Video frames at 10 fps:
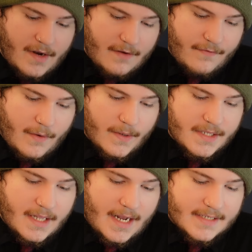on forward
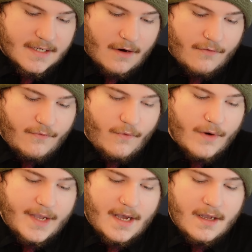to the next card
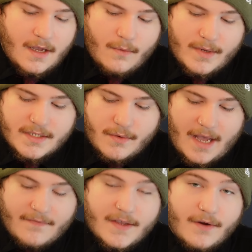for you, we do
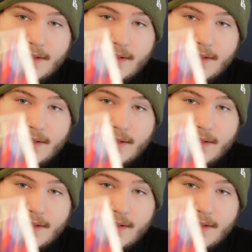have here